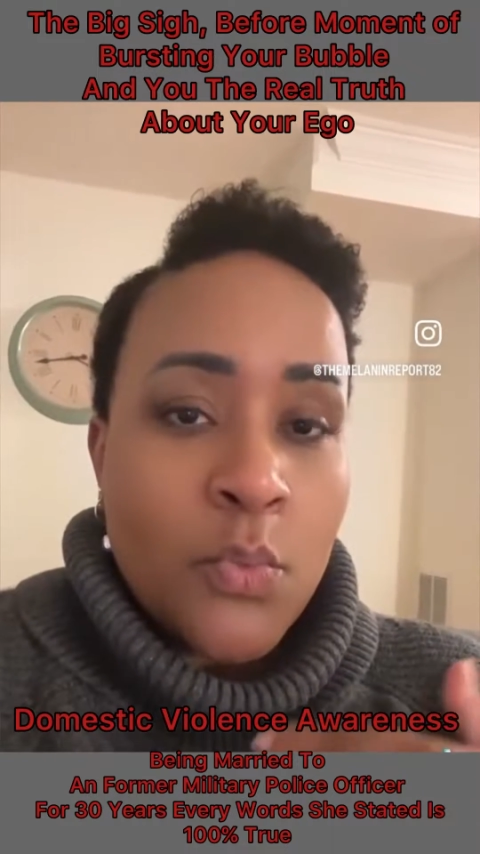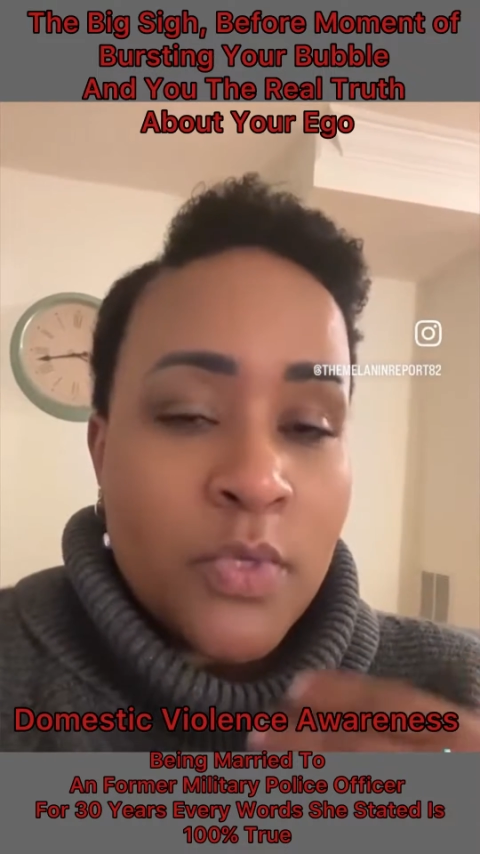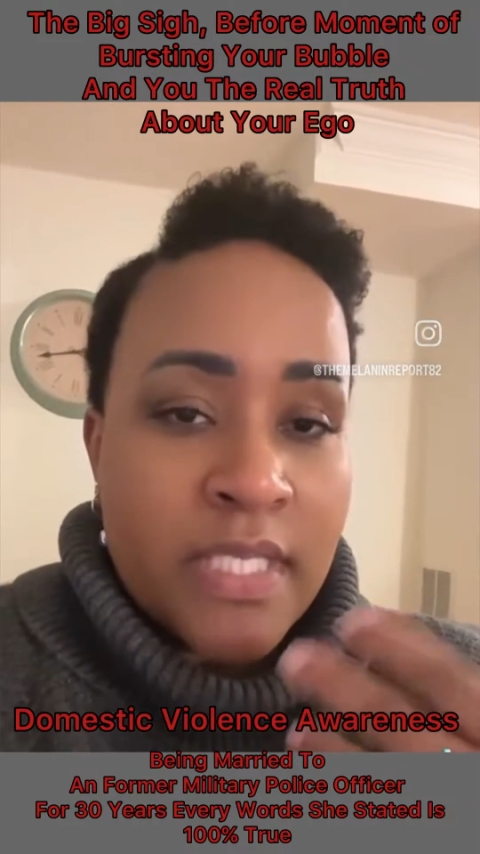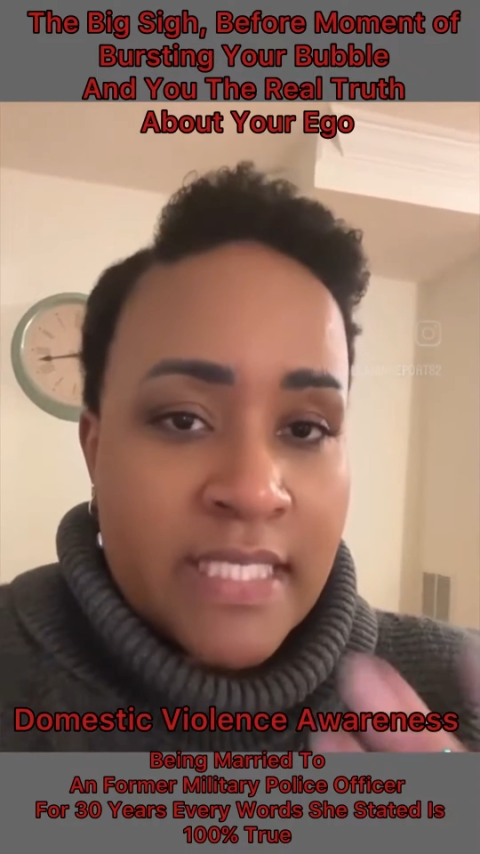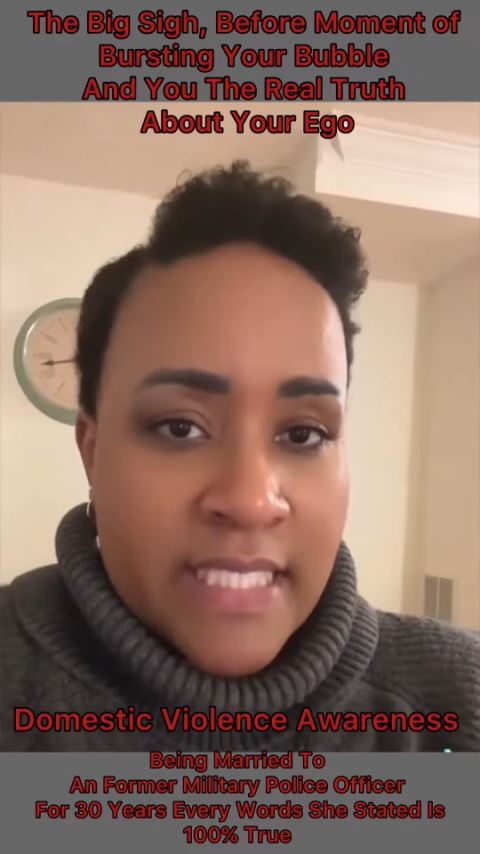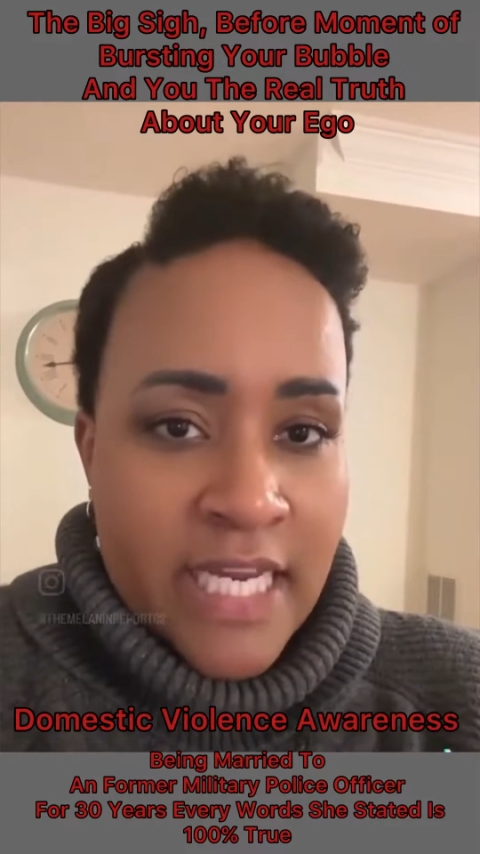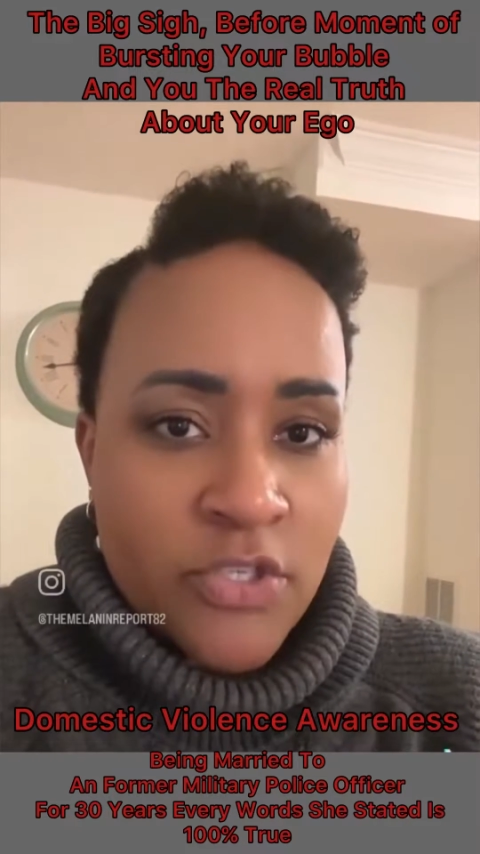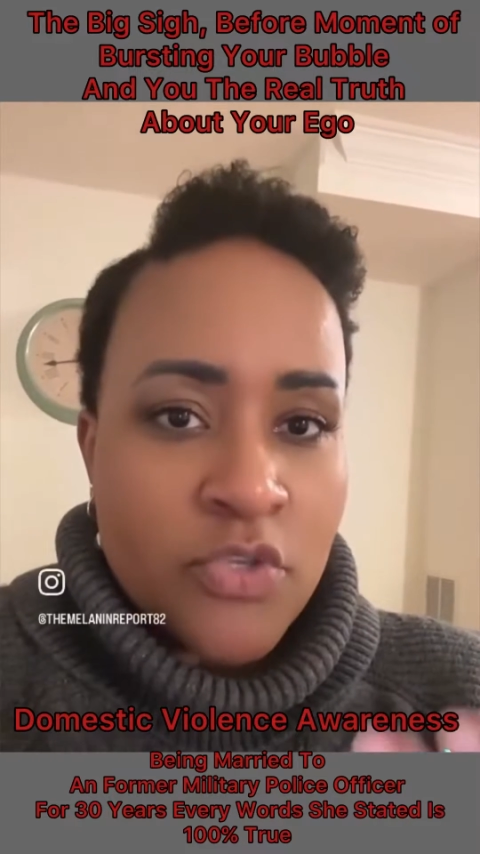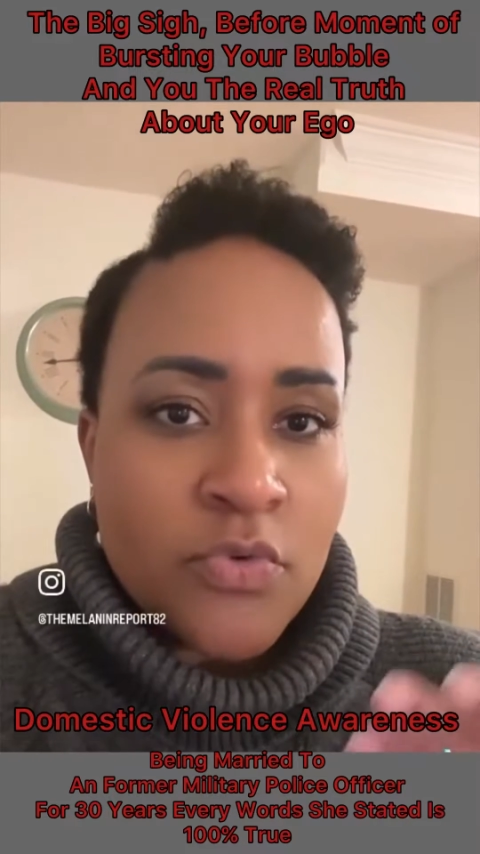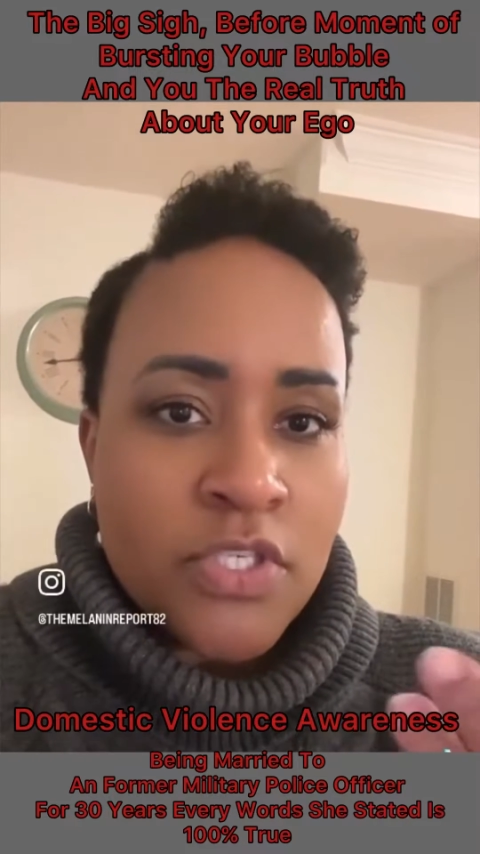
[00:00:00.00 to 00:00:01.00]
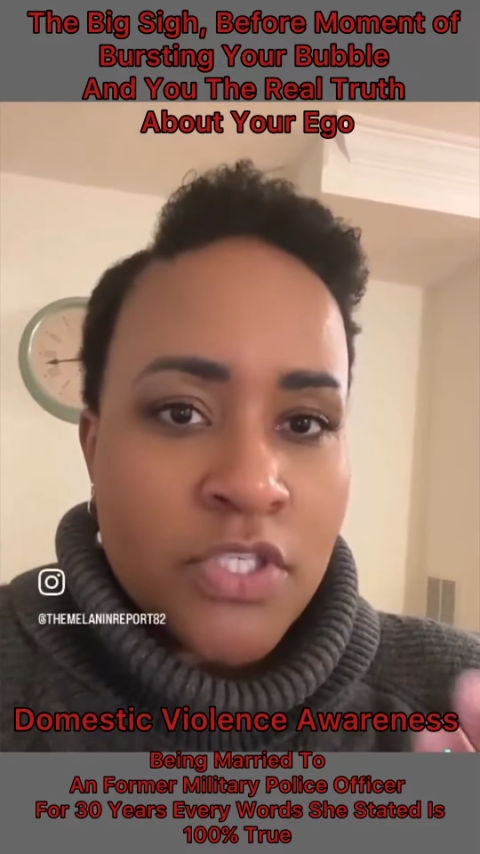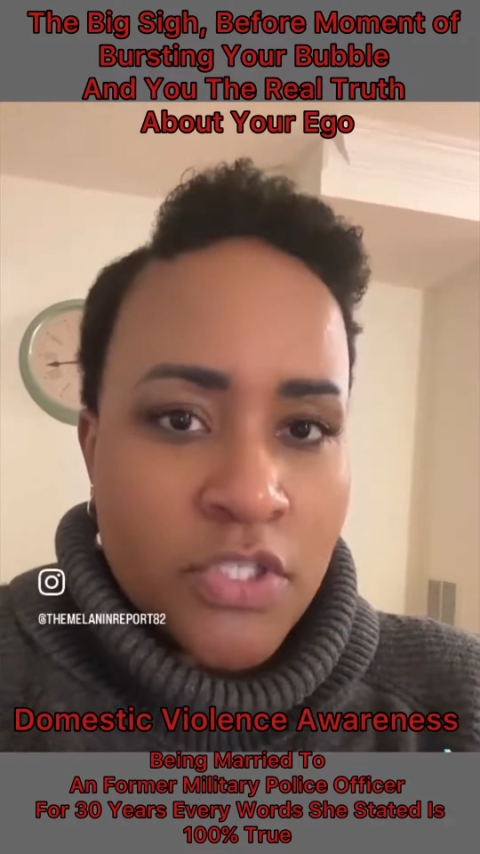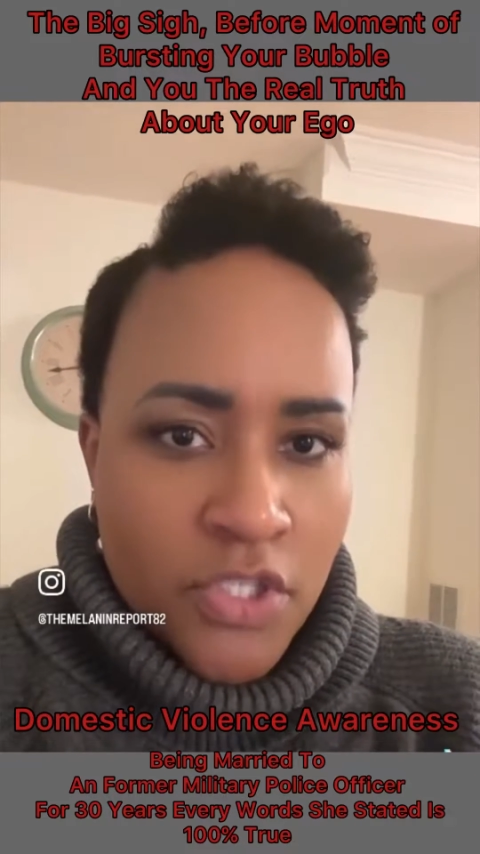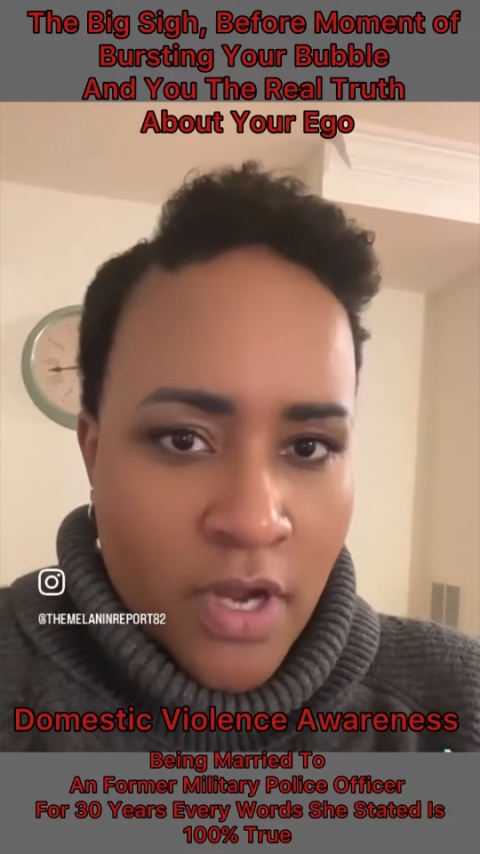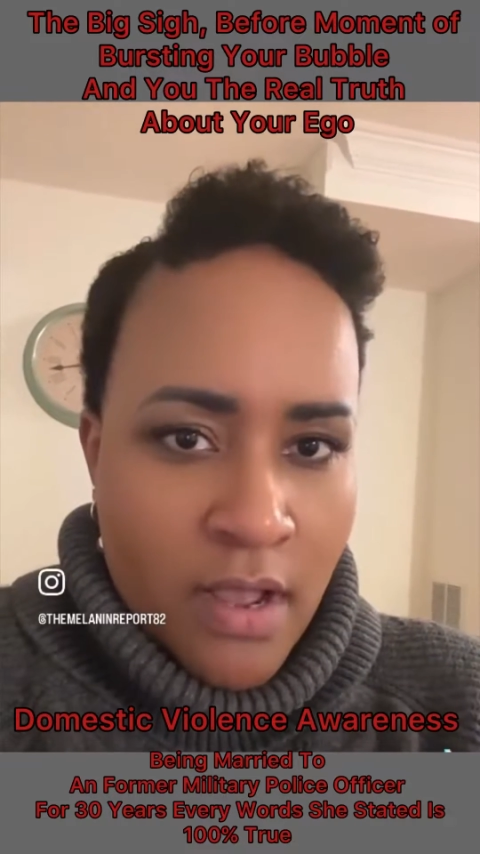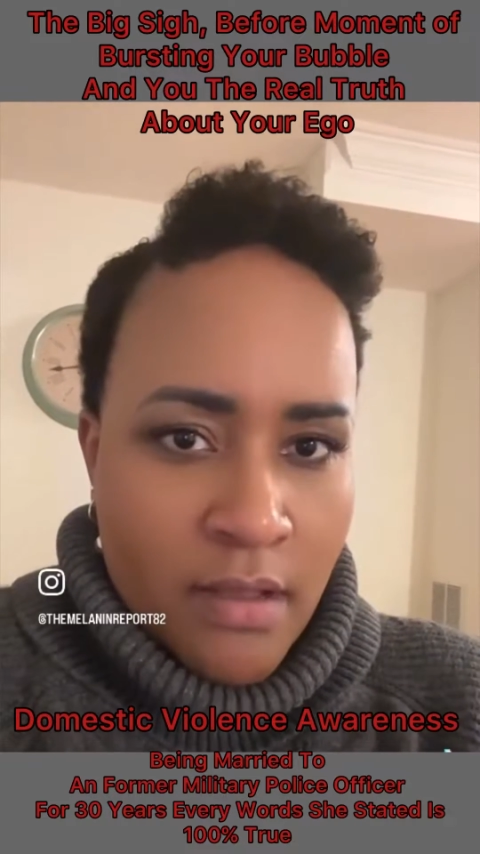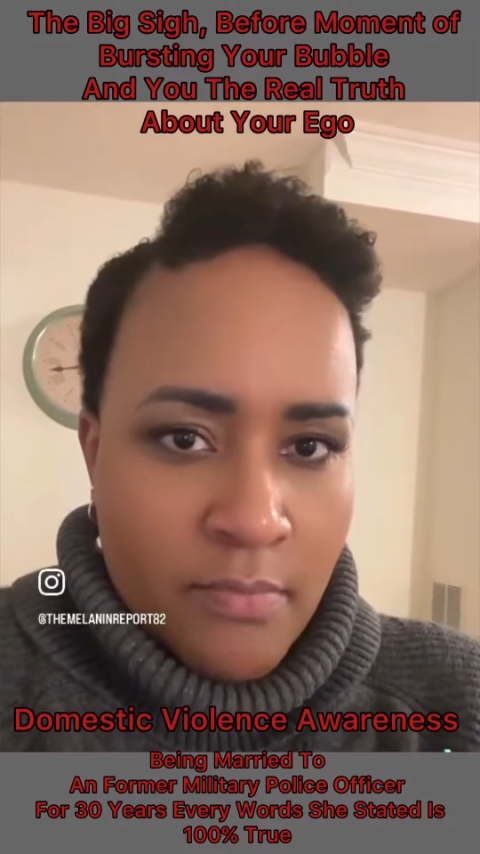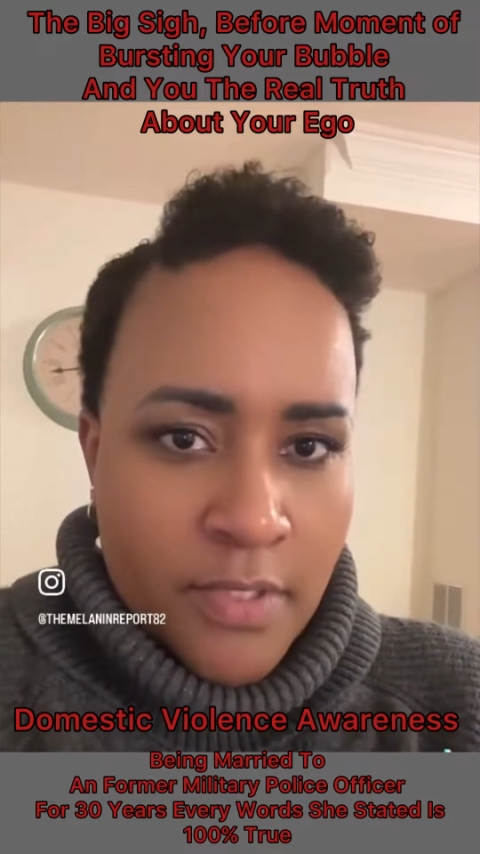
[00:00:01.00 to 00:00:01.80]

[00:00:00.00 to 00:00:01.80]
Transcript: with a dangerous job.